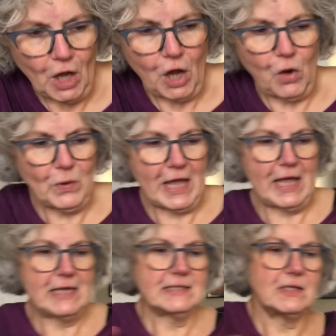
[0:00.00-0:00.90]

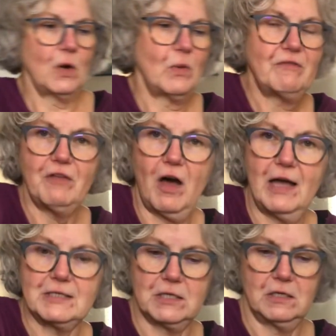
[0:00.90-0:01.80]
Okay, so we've
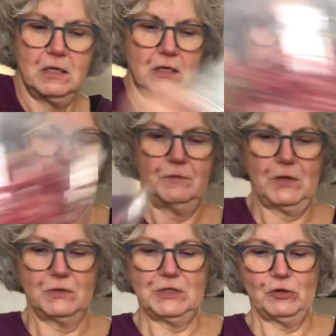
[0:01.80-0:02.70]
got
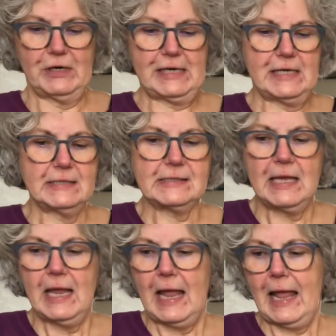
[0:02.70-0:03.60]
those ingredients,
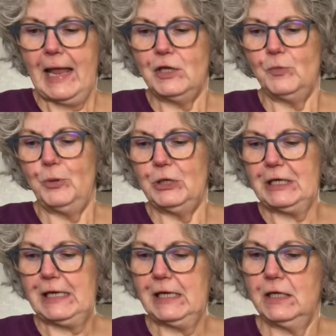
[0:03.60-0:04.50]
and you put
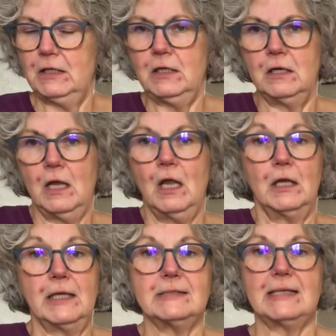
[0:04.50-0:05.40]
in,
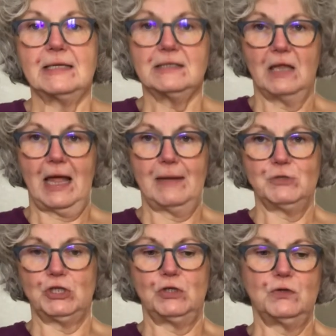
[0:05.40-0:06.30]
it says lime
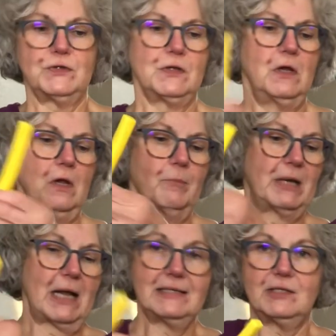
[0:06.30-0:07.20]
juice, but
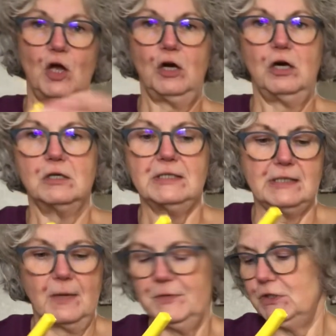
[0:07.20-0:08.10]
I saw her
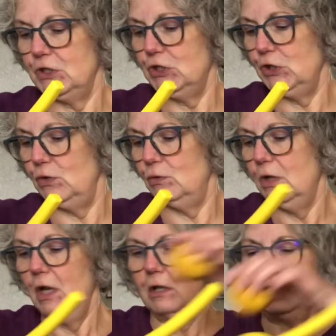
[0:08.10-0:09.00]
substitute
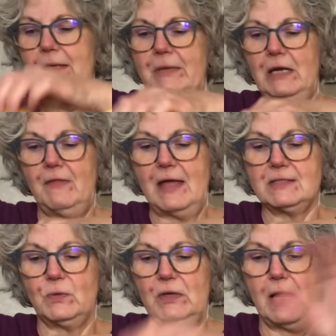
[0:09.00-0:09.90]
lemon, and
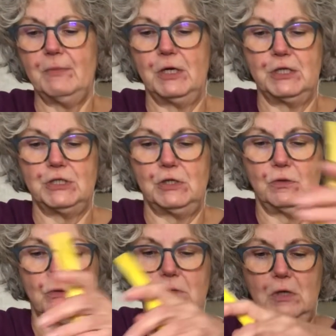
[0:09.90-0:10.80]
that's what I'm gonna
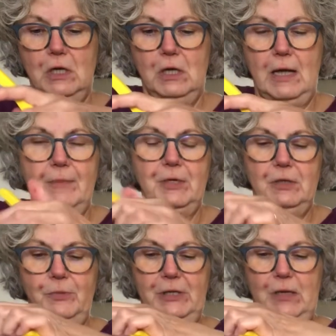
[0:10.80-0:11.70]
do. I'm gonna
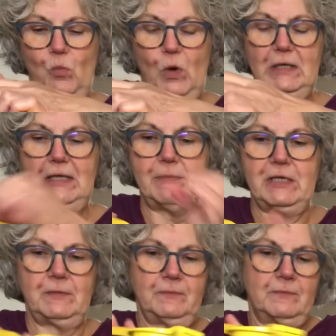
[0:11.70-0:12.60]
put in 1 lemon.